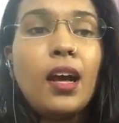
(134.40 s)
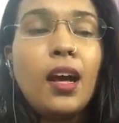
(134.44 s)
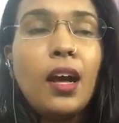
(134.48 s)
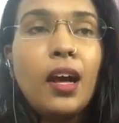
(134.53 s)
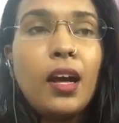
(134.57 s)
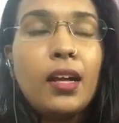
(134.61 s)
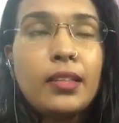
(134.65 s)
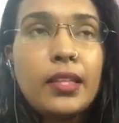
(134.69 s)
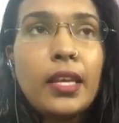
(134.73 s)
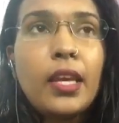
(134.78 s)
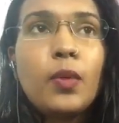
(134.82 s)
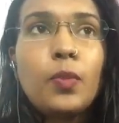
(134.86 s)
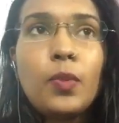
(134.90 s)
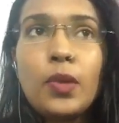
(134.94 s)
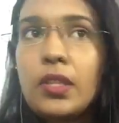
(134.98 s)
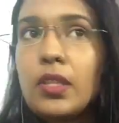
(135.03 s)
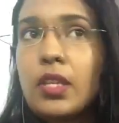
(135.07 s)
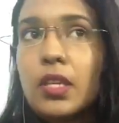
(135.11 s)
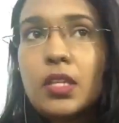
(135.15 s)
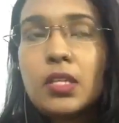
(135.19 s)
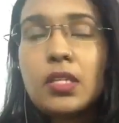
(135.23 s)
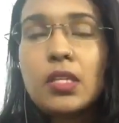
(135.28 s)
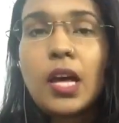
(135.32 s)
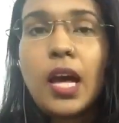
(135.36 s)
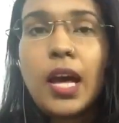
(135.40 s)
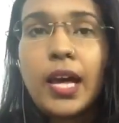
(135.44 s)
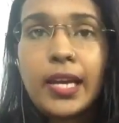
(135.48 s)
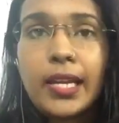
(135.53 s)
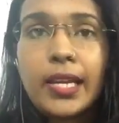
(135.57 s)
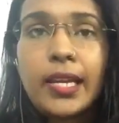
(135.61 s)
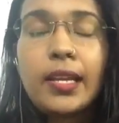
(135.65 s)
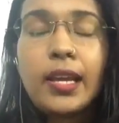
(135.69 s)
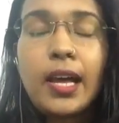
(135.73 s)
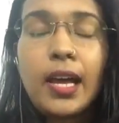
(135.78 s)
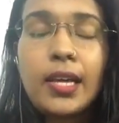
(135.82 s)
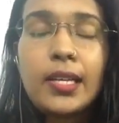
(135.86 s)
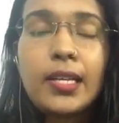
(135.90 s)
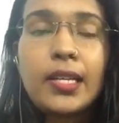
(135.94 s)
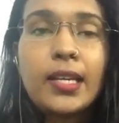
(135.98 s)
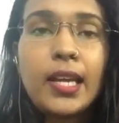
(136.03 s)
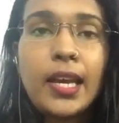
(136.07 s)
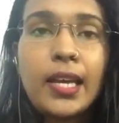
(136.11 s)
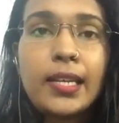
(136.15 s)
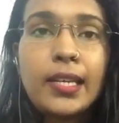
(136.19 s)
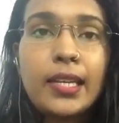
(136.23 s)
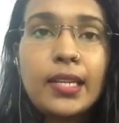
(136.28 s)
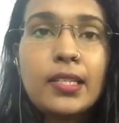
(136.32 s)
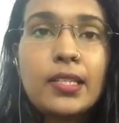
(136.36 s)
these Aran
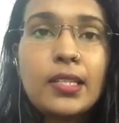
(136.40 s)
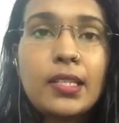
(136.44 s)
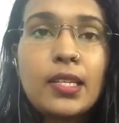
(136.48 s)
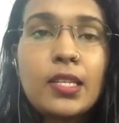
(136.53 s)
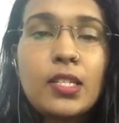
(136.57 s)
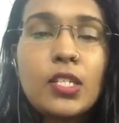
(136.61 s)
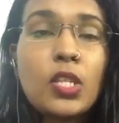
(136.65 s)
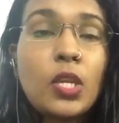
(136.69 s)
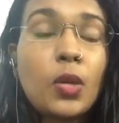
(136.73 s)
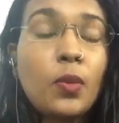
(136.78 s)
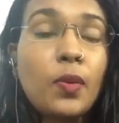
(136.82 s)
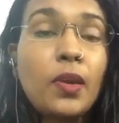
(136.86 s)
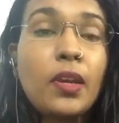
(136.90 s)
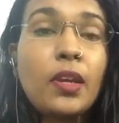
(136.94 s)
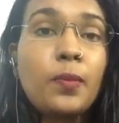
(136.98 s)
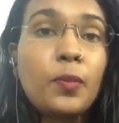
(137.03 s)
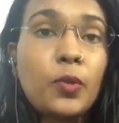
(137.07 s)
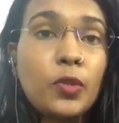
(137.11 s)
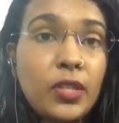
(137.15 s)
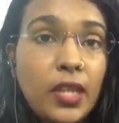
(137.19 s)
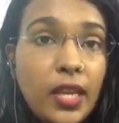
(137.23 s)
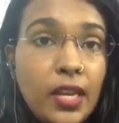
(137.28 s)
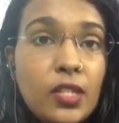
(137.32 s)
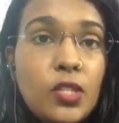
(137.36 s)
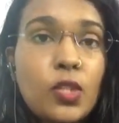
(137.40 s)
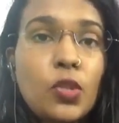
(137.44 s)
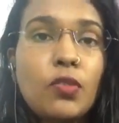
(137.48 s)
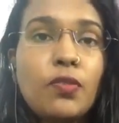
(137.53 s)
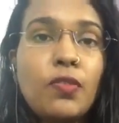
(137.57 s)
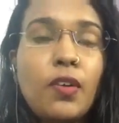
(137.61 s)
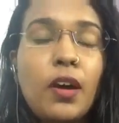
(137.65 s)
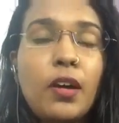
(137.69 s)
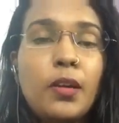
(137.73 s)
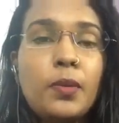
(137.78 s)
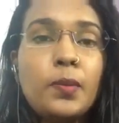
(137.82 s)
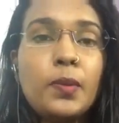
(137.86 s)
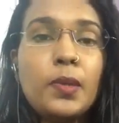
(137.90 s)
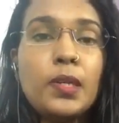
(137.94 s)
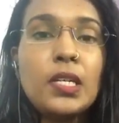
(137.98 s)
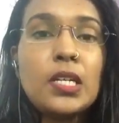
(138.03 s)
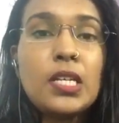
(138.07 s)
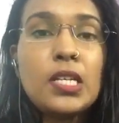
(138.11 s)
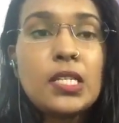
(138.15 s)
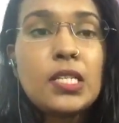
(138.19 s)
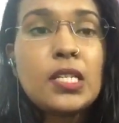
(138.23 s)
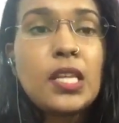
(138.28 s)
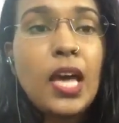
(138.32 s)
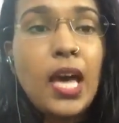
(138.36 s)
Islanders, they were potato
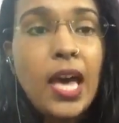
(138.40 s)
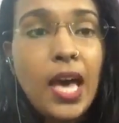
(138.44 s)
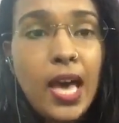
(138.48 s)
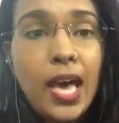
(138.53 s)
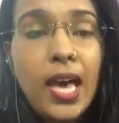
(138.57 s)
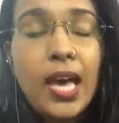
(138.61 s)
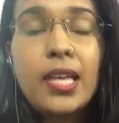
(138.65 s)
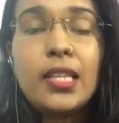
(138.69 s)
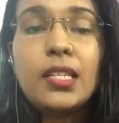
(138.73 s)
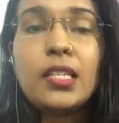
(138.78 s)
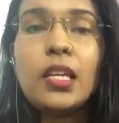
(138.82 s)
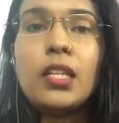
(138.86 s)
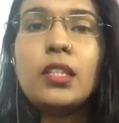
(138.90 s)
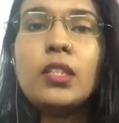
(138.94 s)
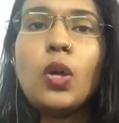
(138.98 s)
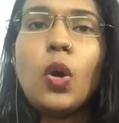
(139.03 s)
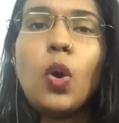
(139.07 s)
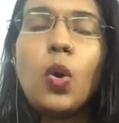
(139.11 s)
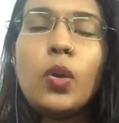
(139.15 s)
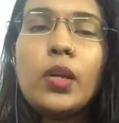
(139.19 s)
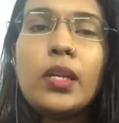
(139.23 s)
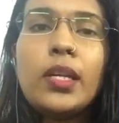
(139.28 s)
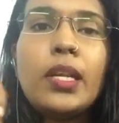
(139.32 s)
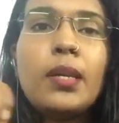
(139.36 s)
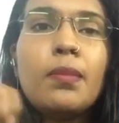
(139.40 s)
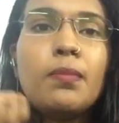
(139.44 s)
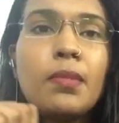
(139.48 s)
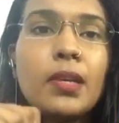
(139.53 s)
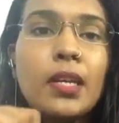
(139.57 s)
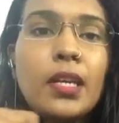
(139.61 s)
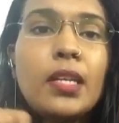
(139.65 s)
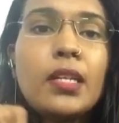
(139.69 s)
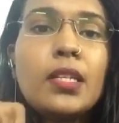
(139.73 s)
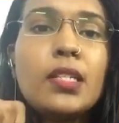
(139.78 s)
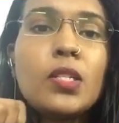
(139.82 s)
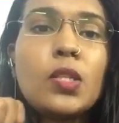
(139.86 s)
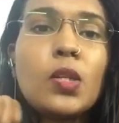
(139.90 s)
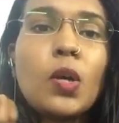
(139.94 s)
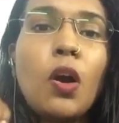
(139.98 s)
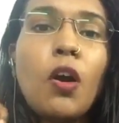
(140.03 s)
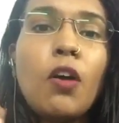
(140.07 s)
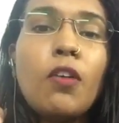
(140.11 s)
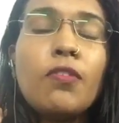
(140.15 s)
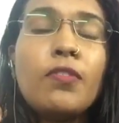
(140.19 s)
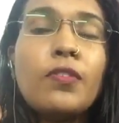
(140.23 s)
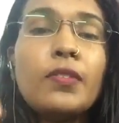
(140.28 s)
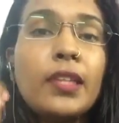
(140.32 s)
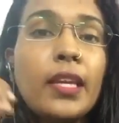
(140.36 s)
farmers, and the only means
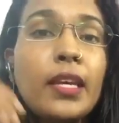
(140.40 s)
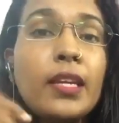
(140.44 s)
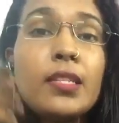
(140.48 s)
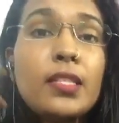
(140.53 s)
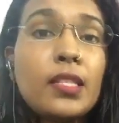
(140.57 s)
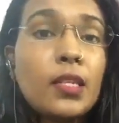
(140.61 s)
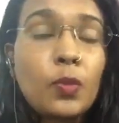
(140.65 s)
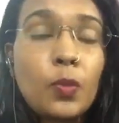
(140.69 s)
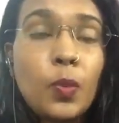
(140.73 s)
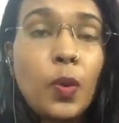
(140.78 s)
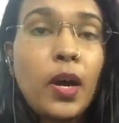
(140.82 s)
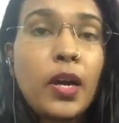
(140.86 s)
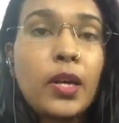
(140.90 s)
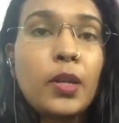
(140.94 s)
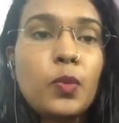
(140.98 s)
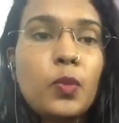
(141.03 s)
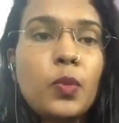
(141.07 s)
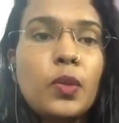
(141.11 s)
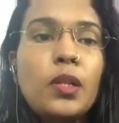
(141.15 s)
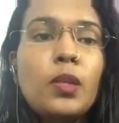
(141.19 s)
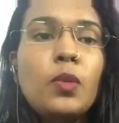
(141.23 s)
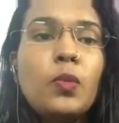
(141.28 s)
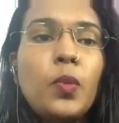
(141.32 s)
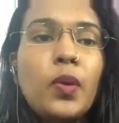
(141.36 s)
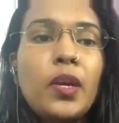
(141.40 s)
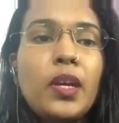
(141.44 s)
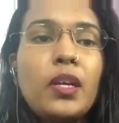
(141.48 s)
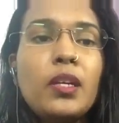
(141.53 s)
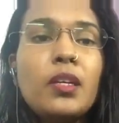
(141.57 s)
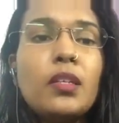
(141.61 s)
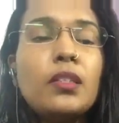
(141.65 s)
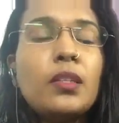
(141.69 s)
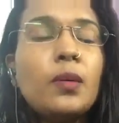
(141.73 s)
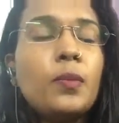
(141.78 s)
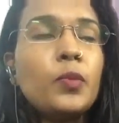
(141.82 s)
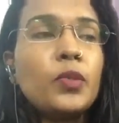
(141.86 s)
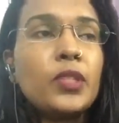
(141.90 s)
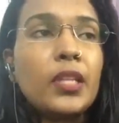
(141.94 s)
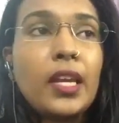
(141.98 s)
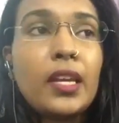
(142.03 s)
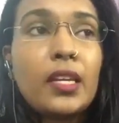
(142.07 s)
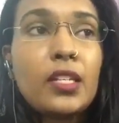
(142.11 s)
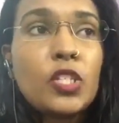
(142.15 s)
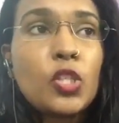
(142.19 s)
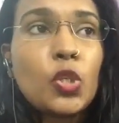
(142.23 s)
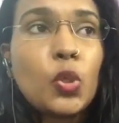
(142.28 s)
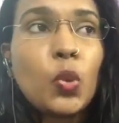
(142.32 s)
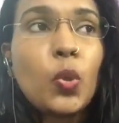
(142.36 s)
of their survival were the
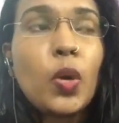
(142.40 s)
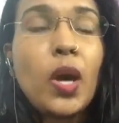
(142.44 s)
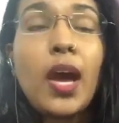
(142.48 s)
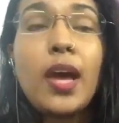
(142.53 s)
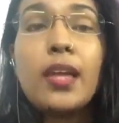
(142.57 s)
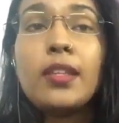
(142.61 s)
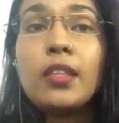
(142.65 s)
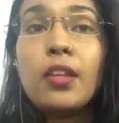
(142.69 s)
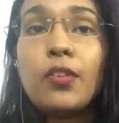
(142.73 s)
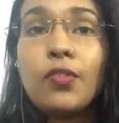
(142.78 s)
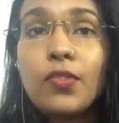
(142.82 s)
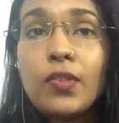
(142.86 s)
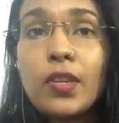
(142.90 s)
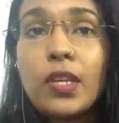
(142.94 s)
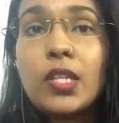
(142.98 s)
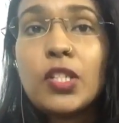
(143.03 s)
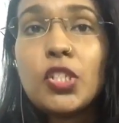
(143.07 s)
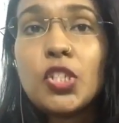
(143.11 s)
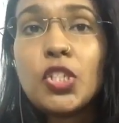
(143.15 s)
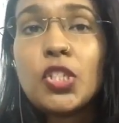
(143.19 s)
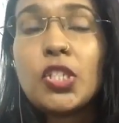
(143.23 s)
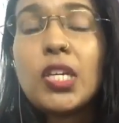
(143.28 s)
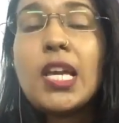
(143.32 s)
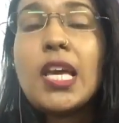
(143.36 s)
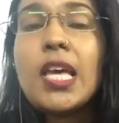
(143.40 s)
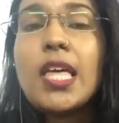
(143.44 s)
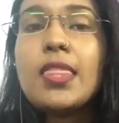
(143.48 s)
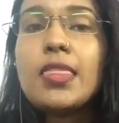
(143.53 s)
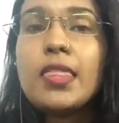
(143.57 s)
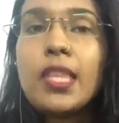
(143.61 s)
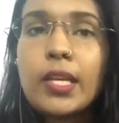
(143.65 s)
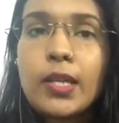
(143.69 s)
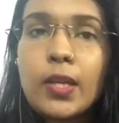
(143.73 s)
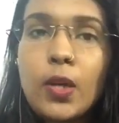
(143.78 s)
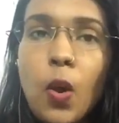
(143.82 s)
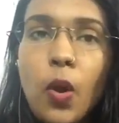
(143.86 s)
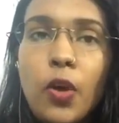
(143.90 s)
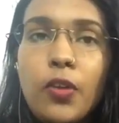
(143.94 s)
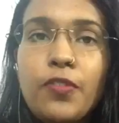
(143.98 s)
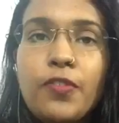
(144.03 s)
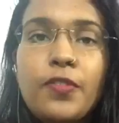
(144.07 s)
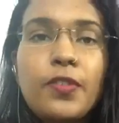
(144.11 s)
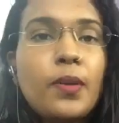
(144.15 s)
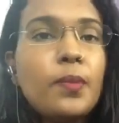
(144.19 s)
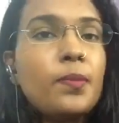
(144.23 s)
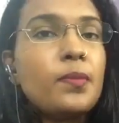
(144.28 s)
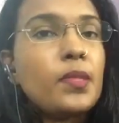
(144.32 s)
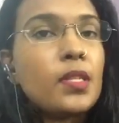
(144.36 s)
potato and the fish they got
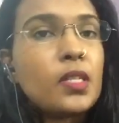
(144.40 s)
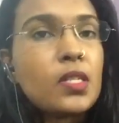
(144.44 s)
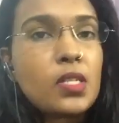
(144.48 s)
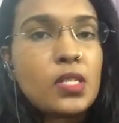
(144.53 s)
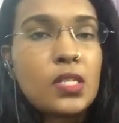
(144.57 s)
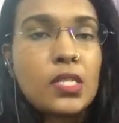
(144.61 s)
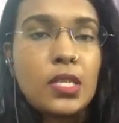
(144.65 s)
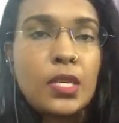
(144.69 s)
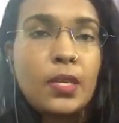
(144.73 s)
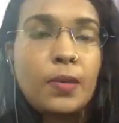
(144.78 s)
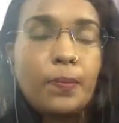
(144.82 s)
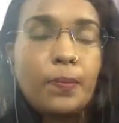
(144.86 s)
from the sea.